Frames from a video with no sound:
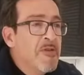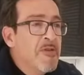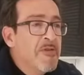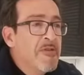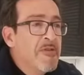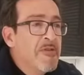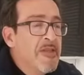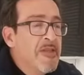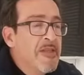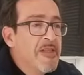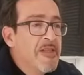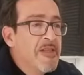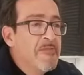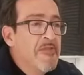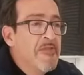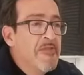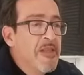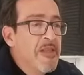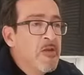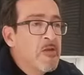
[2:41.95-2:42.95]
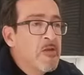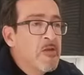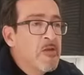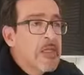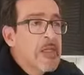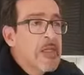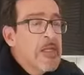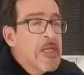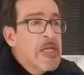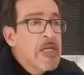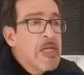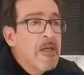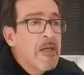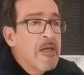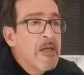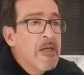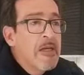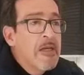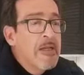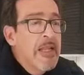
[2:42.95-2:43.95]
in these
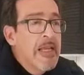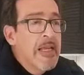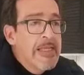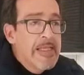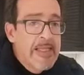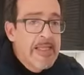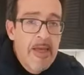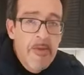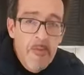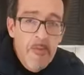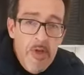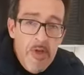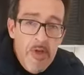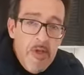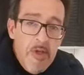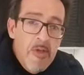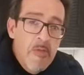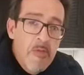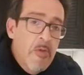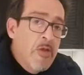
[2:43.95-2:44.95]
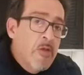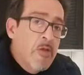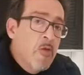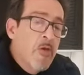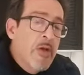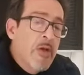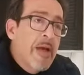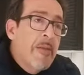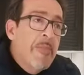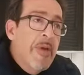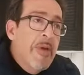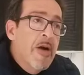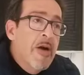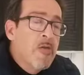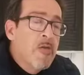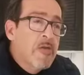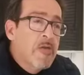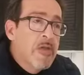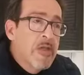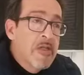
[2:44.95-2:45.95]
videos. Last time we talked
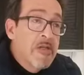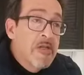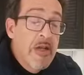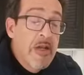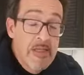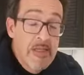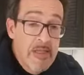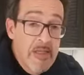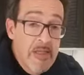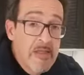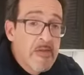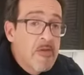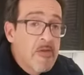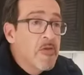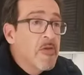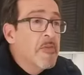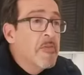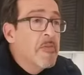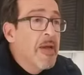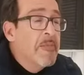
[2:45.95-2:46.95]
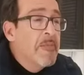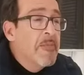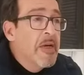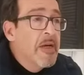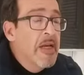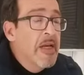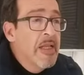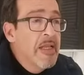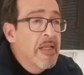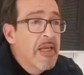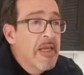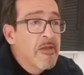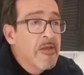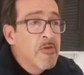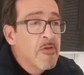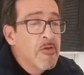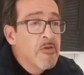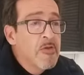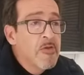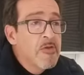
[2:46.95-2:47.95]
about Etruscans, you remember, and I
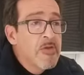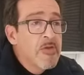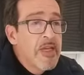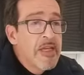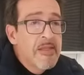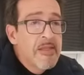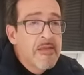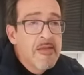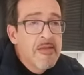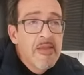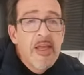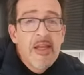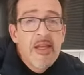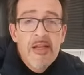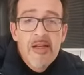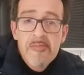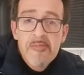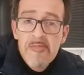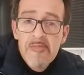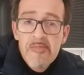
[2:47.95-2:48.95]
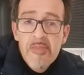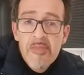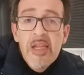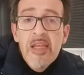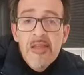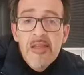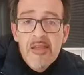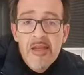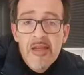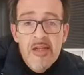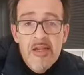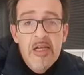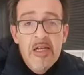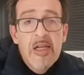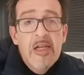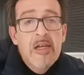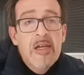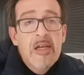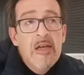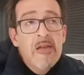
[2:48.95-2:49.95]
told you that then later
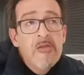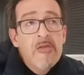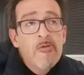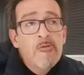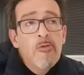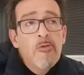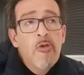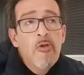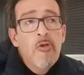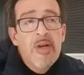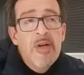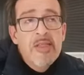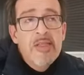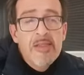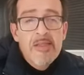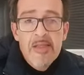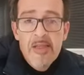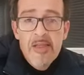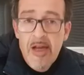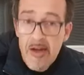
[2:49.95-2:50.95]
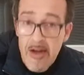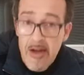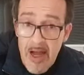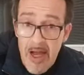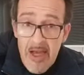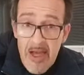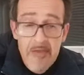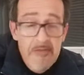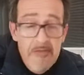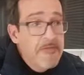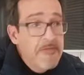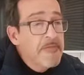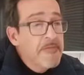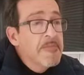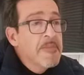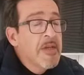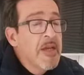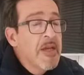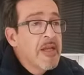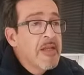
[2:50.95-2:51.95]
the Romans arrived
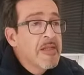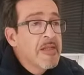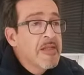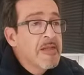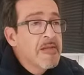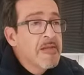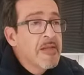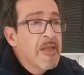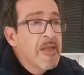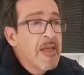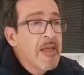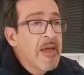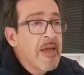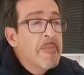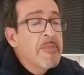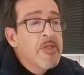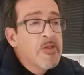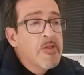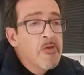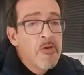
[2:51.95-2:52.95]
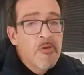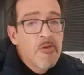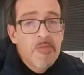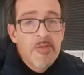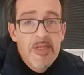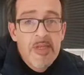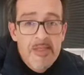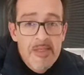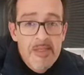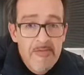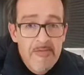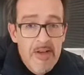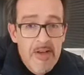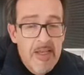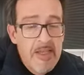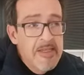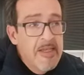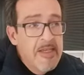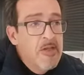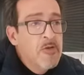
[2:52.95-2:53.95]
and they absorbed the
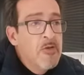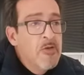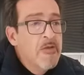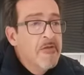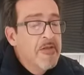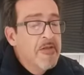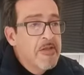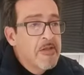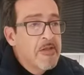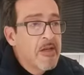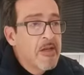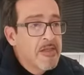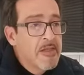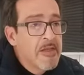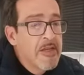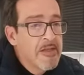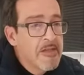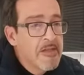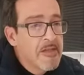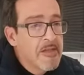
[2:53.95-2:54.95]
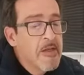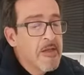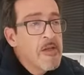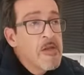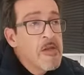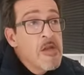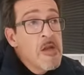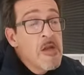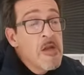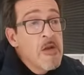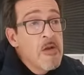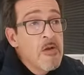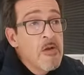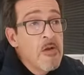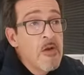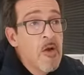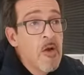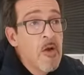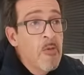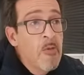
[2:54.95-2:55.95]
civilization of Etruscans.
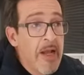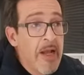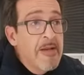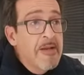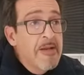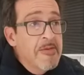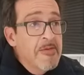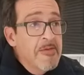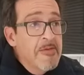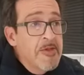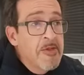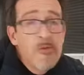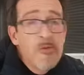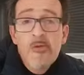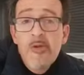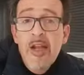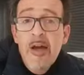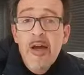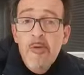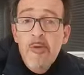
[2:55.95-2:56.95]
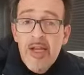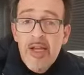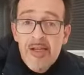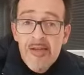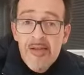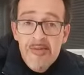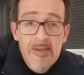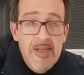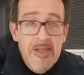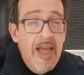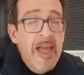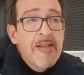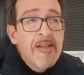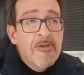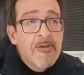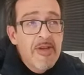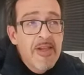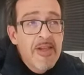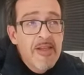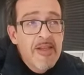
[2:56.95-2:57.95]
Well, so now we are
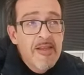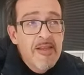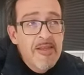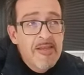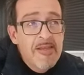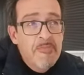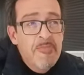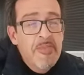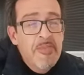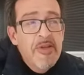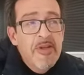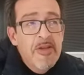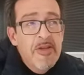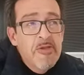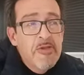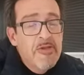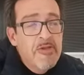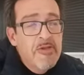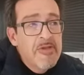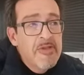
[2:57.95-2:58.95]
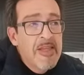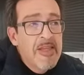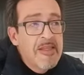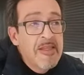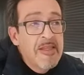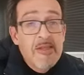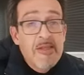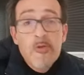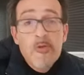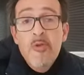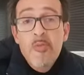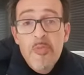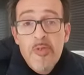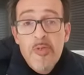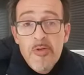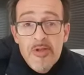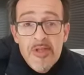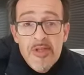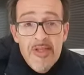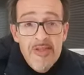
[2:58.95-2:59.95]
entering this period that is so
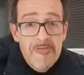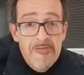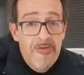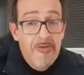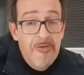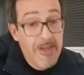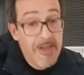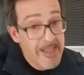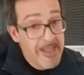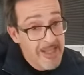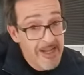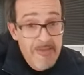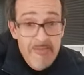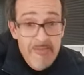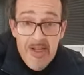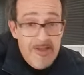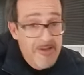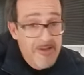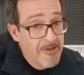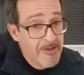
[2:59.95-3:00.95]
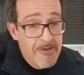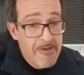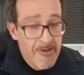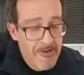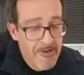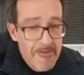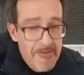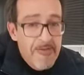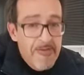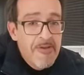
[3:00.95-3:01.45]
important for Italy, but not only for